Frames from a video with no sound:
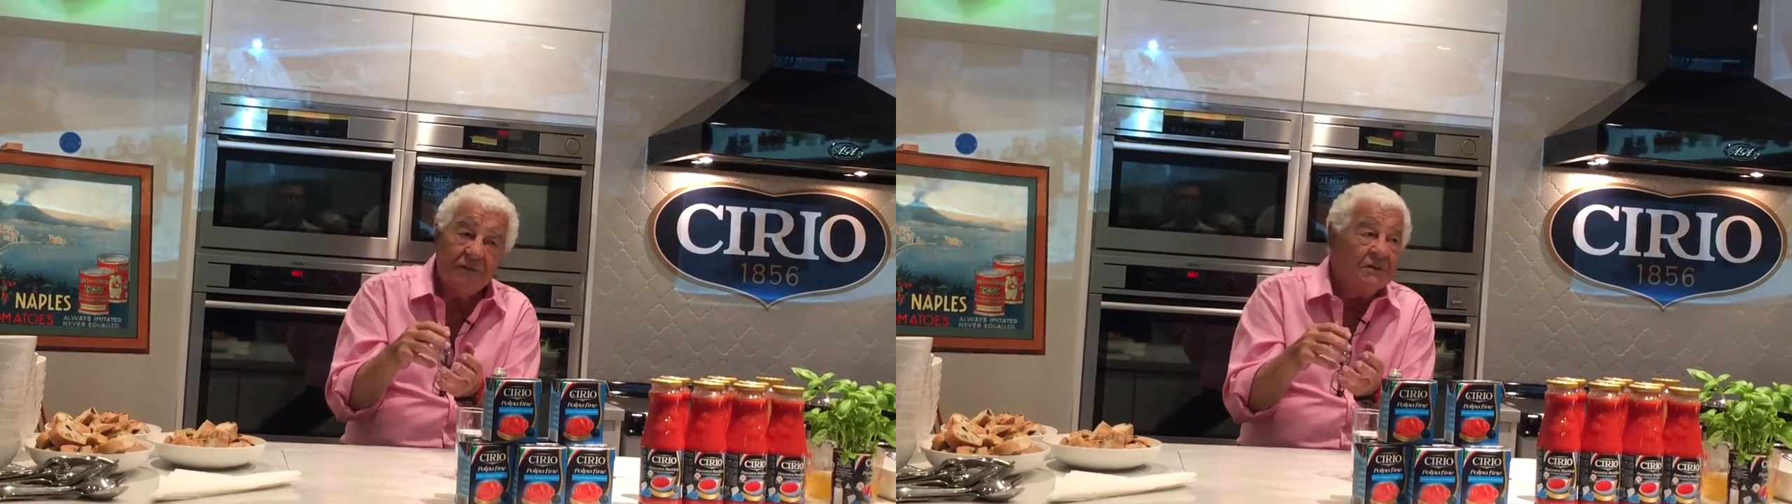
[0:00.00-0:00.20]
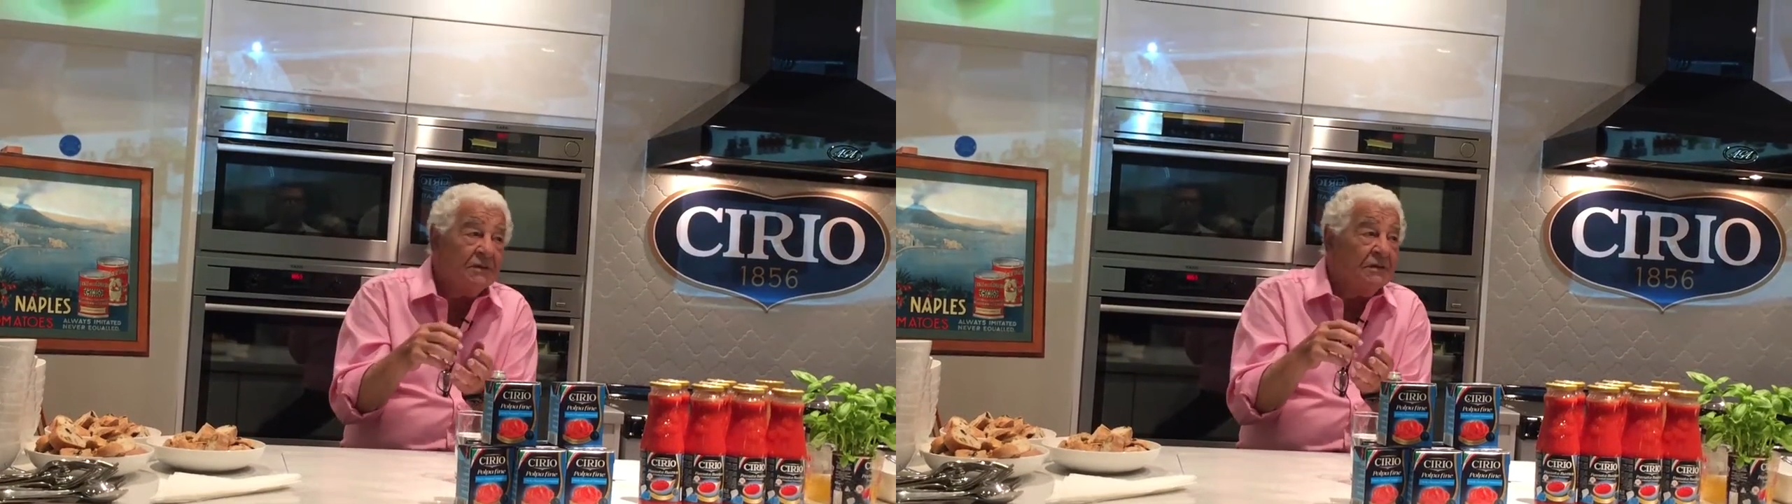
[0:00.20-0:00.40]

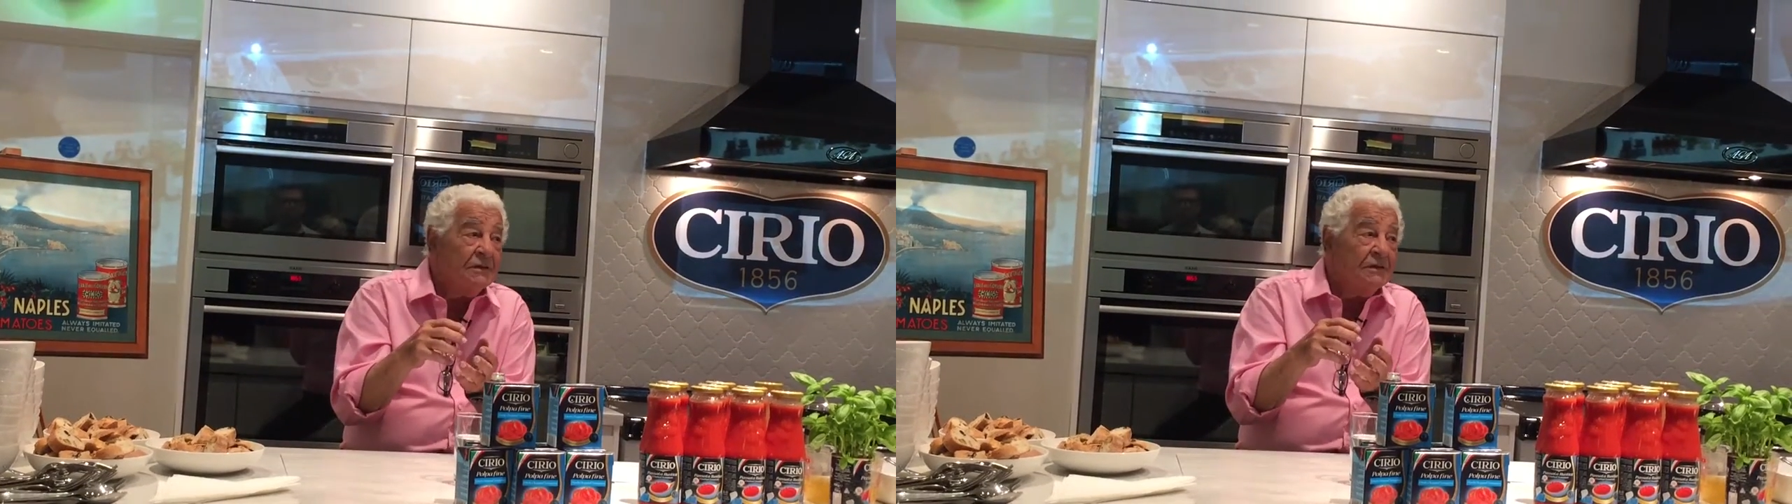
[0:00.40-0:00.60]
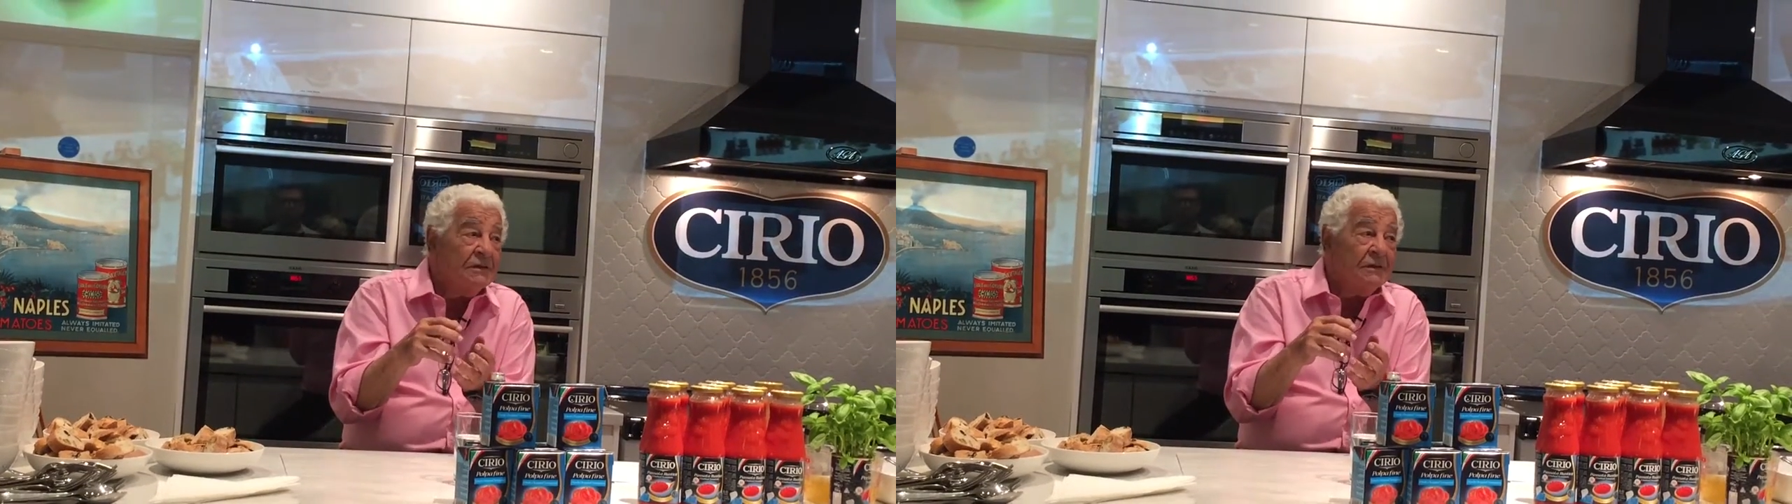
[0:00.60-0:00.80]
Do
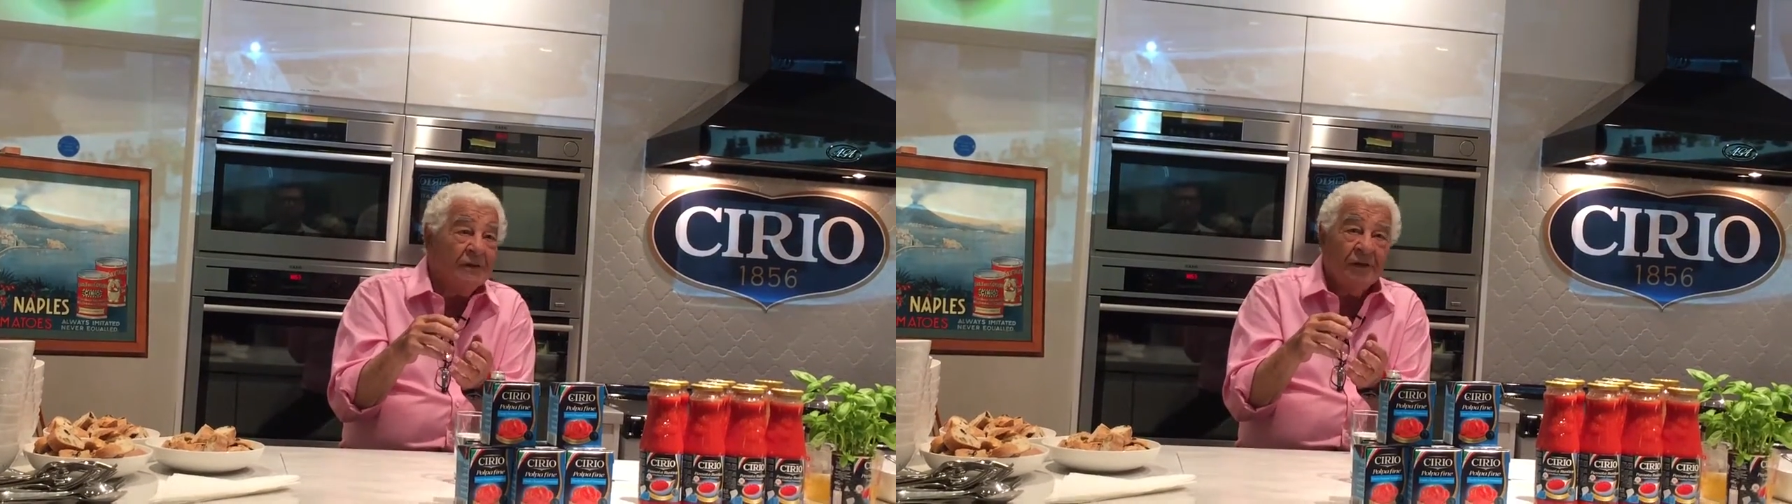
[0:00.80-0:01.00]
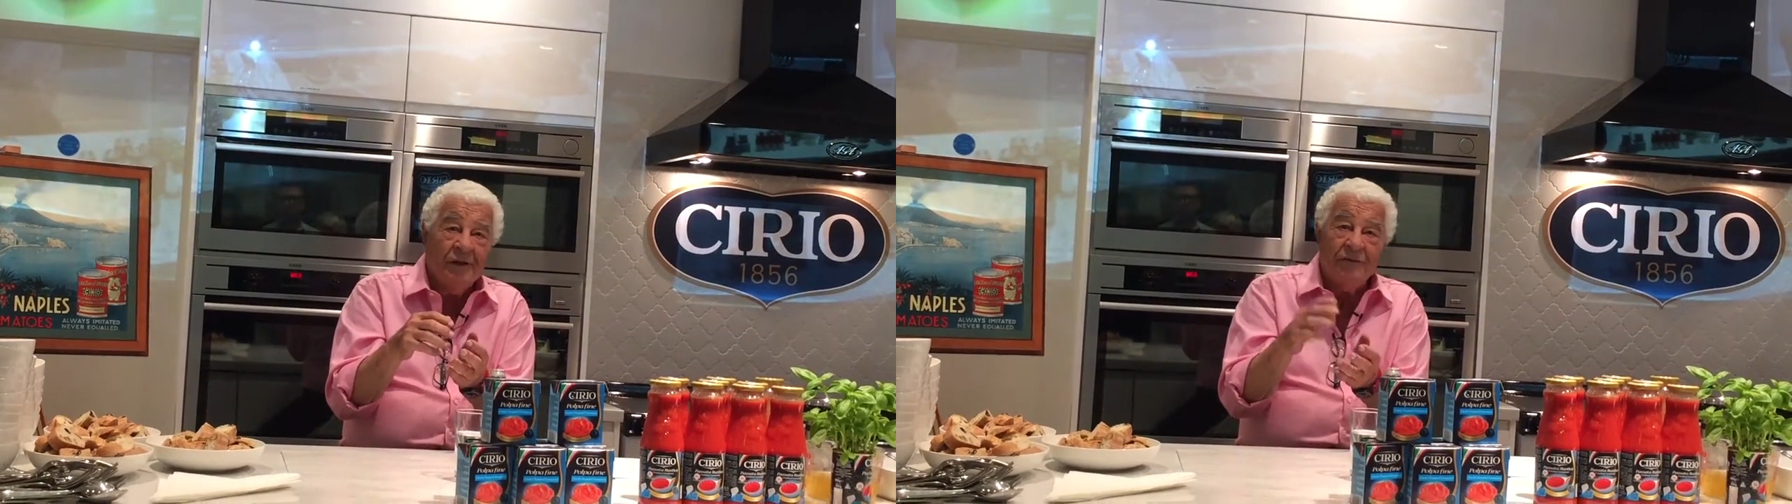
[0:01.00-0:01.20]

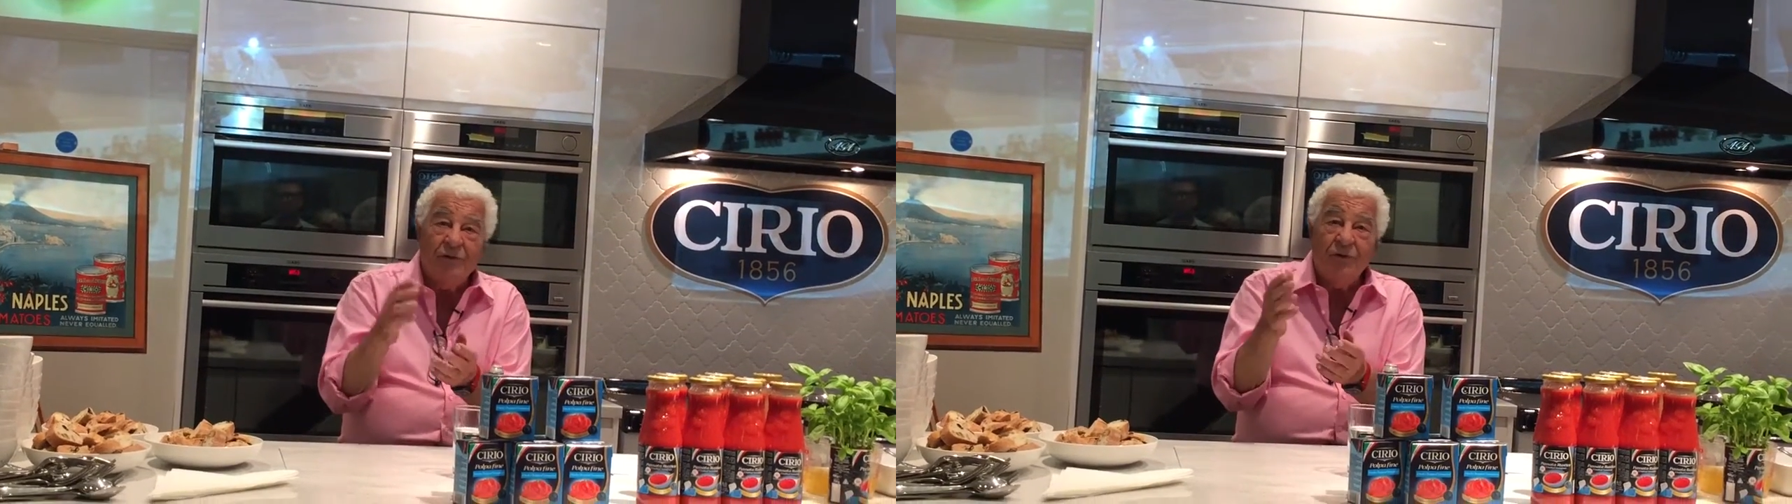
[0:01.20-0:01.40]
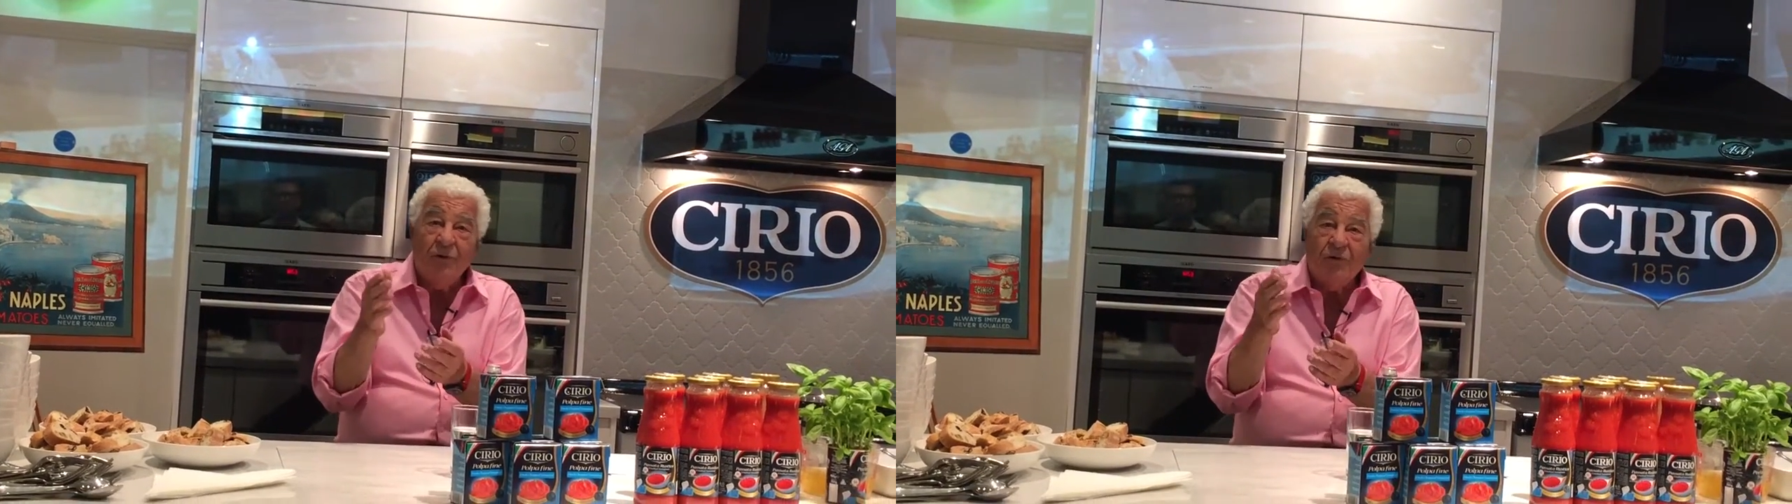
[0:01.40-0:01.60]

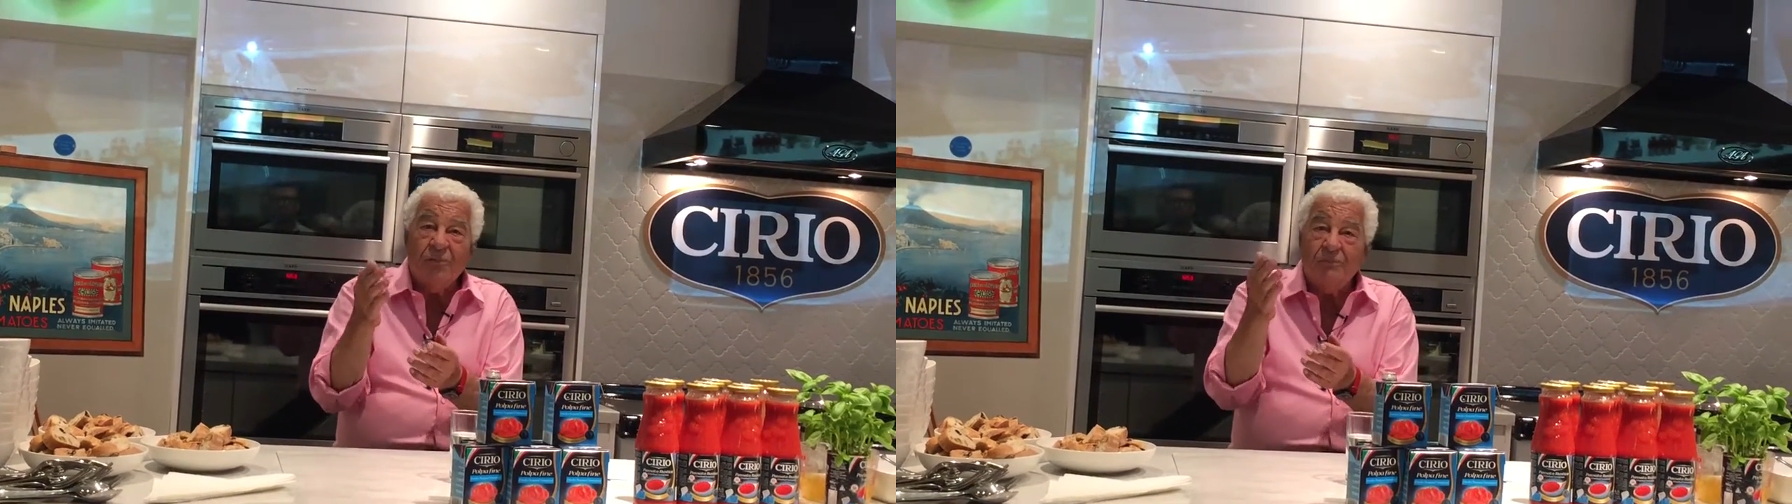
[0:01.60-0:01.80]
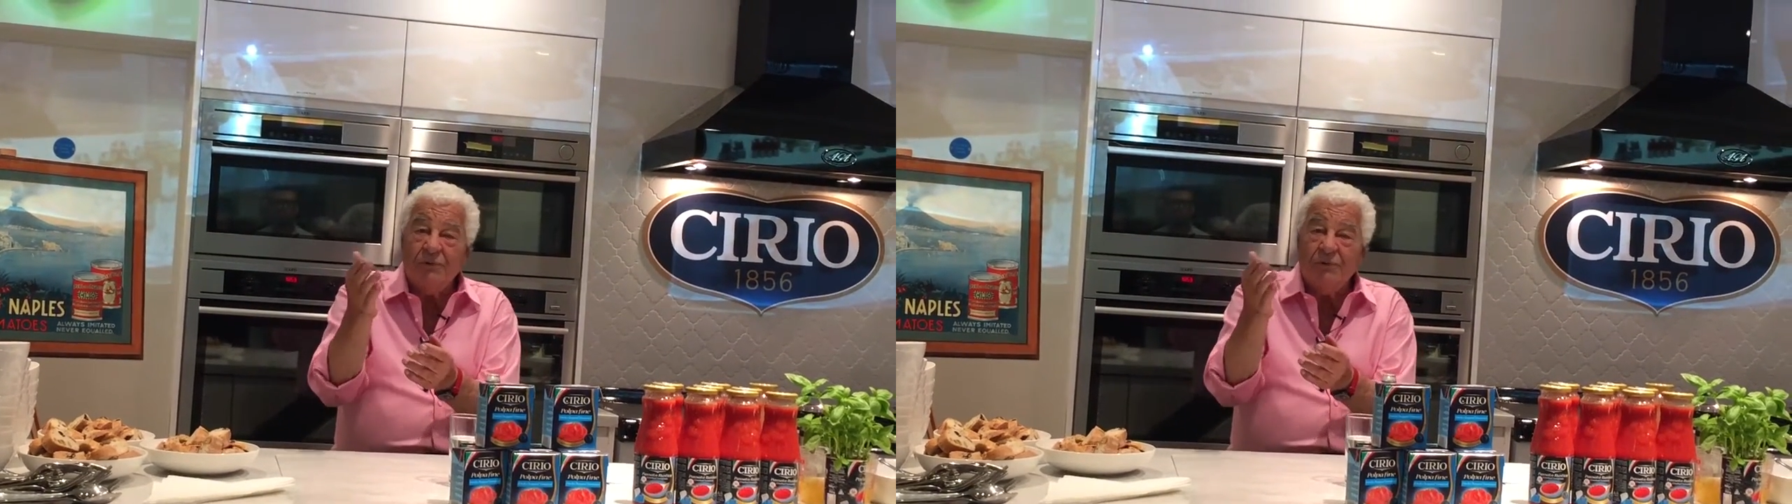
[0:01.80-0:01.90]
you know